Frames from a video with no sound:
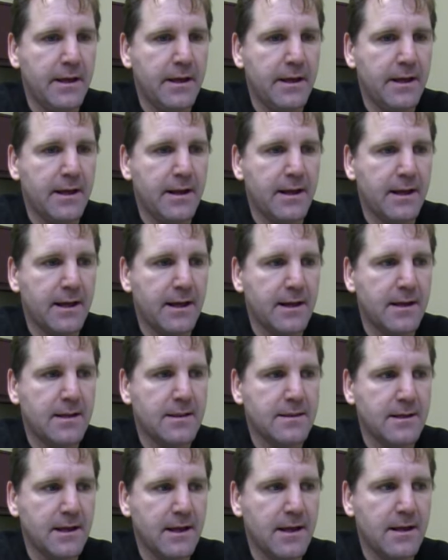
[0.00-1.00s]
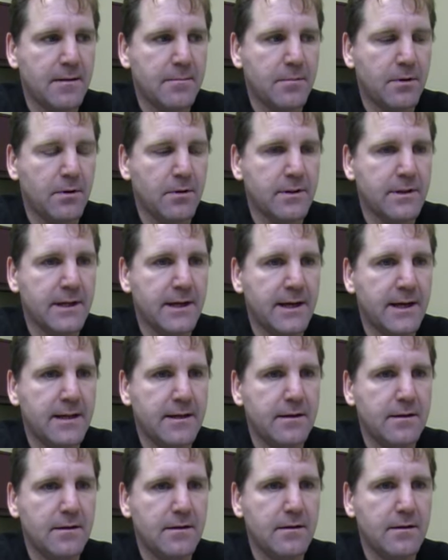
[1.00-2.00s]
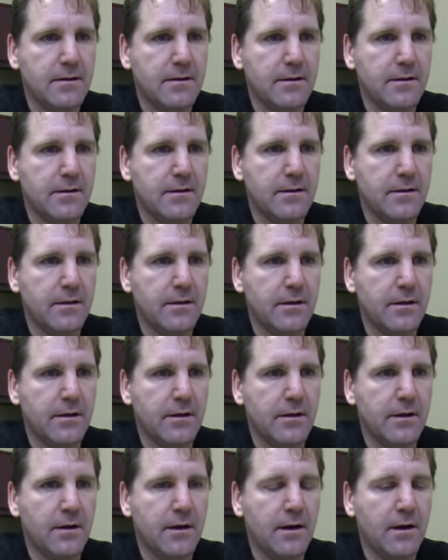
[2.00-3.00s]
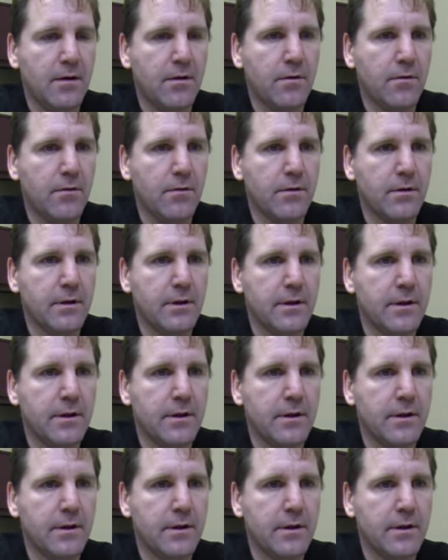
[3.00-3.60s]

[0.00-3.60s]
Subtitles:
And I got to thinking about that, how